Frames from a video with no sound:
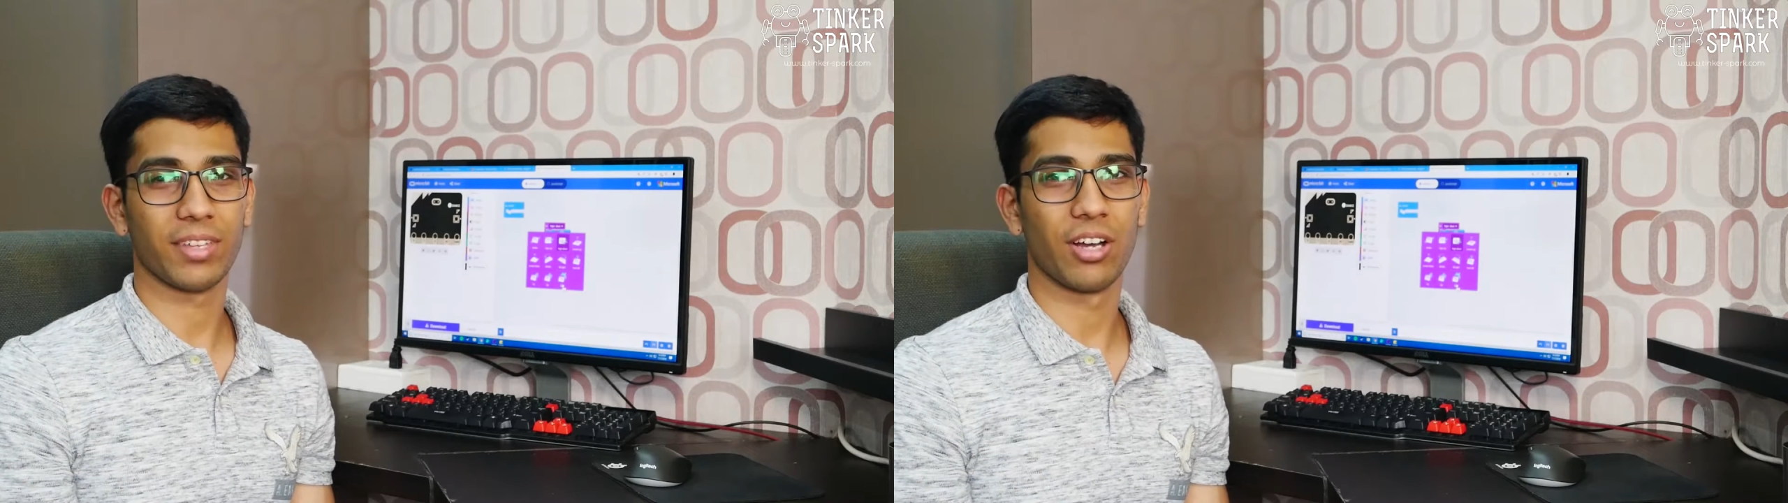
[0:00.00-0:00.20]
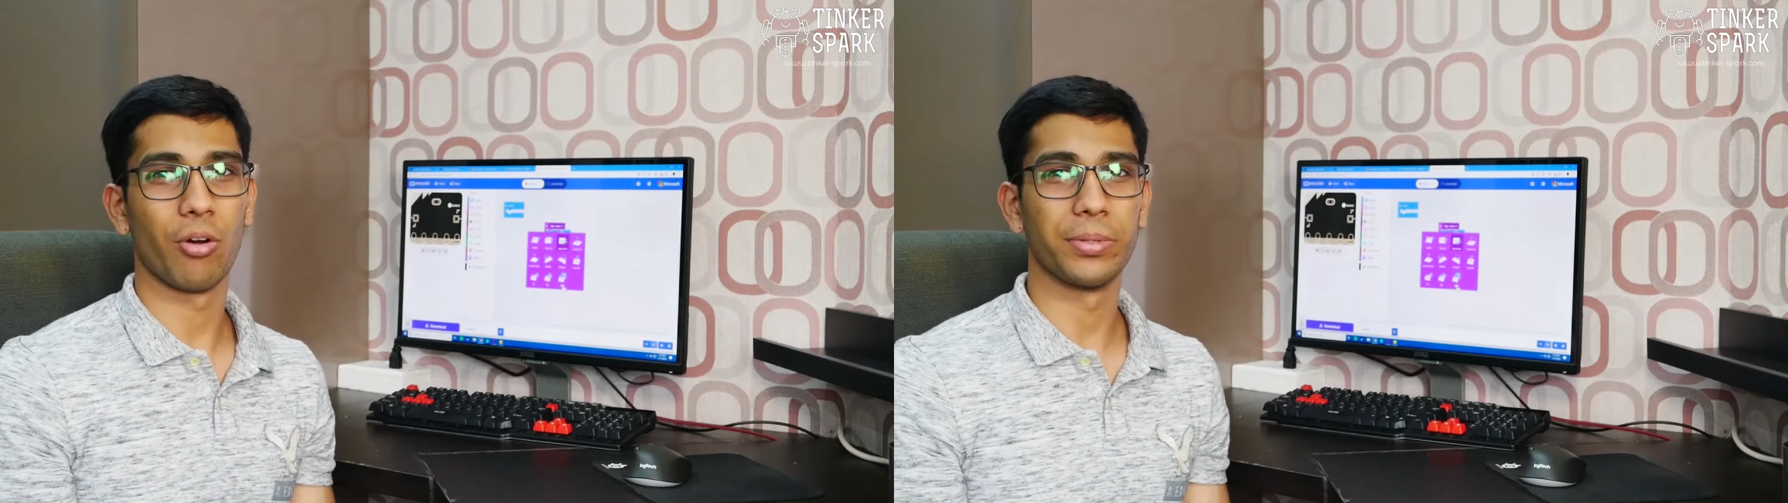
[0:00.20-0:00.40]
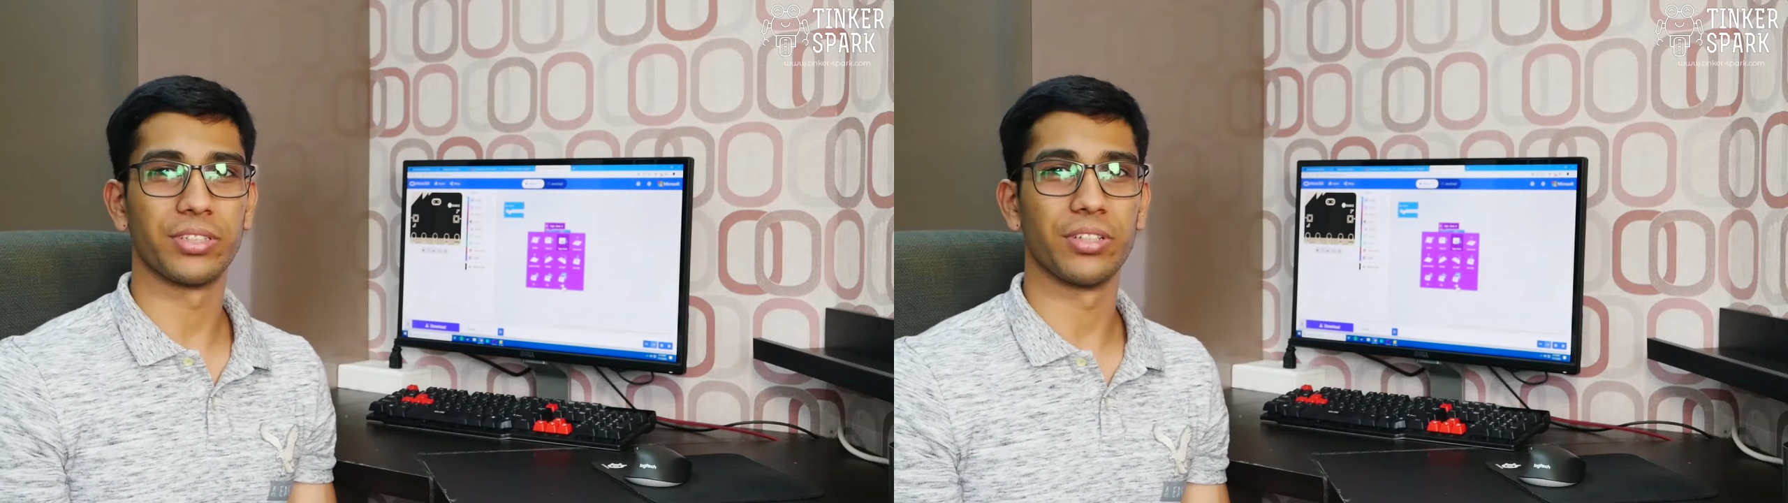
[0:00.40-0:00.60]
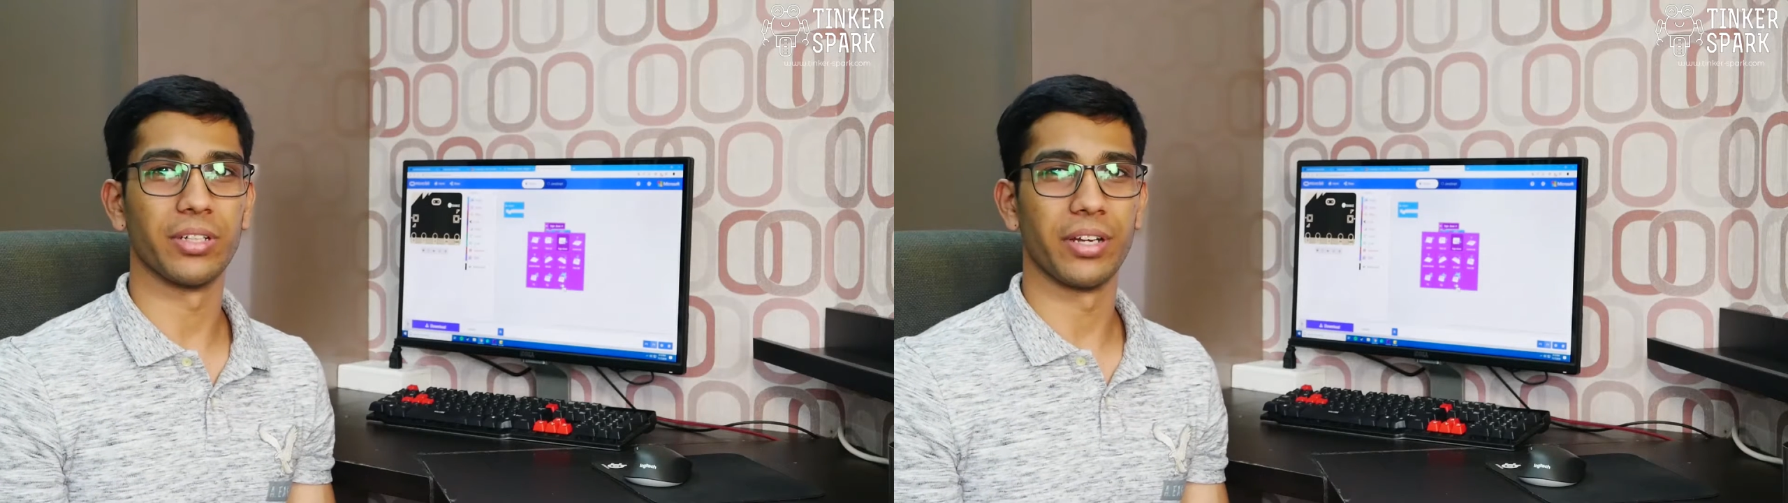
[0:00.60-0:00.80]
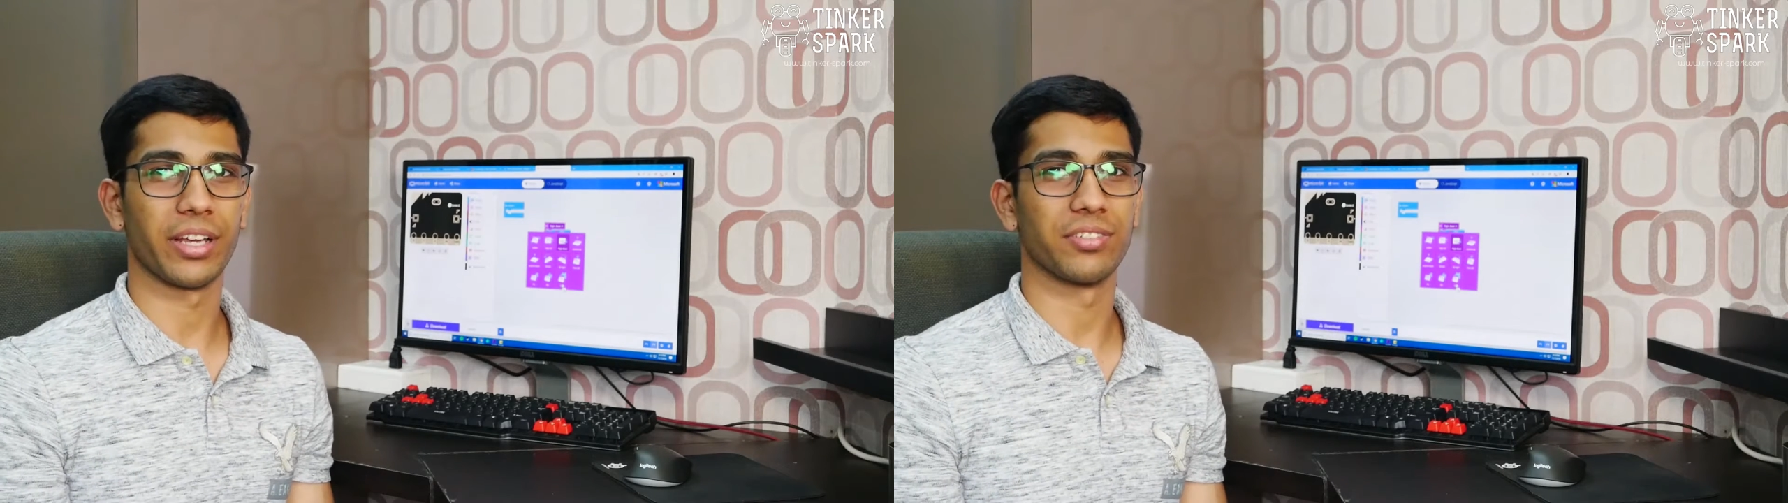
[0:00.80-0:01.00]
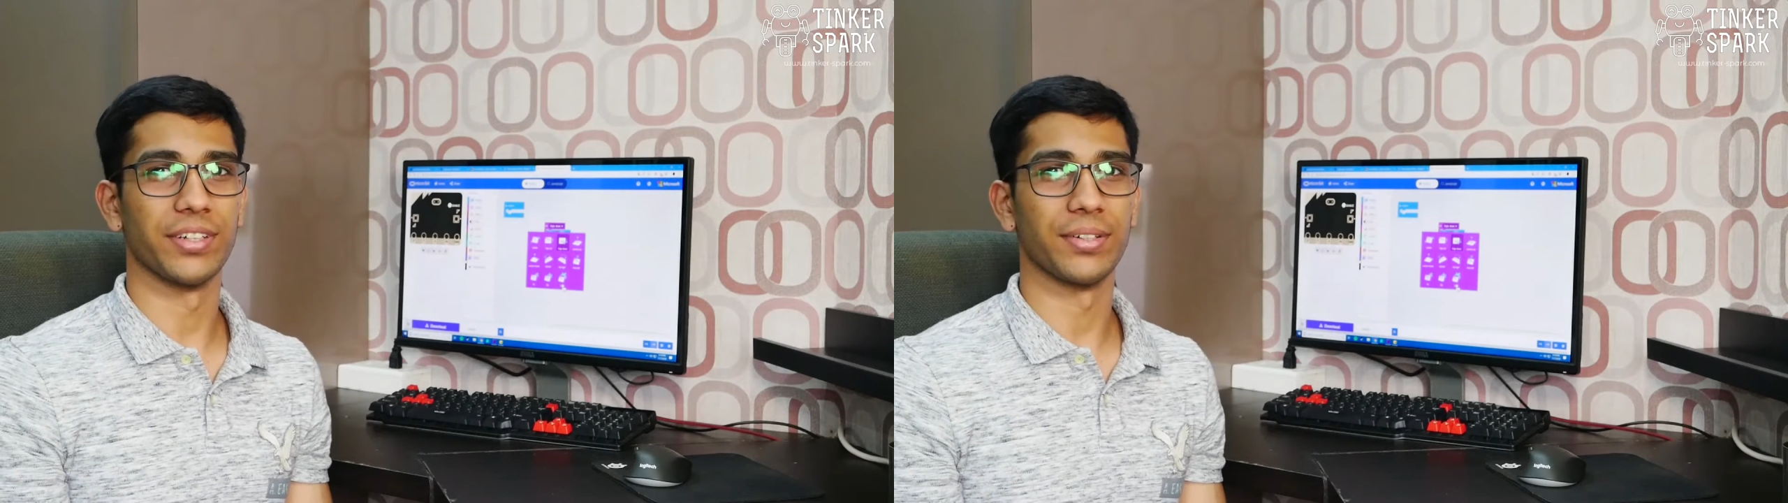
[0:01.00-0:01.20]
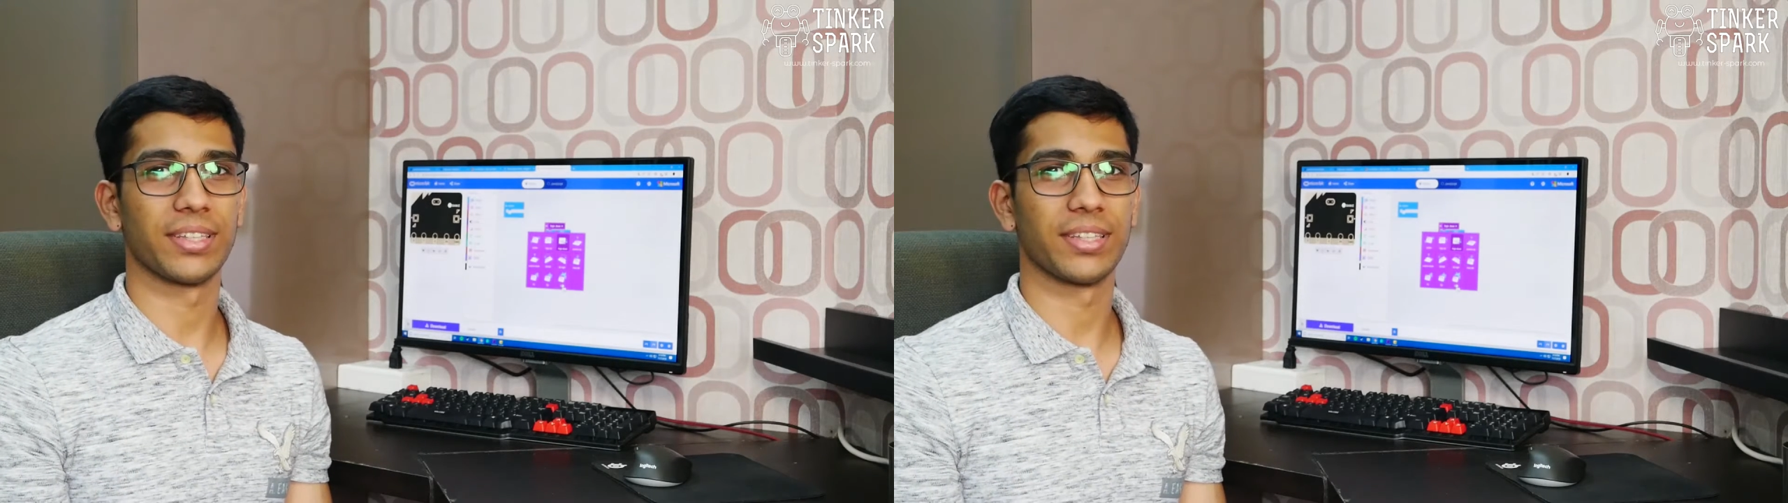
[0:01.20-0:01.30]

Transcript: hope to see you in the next video.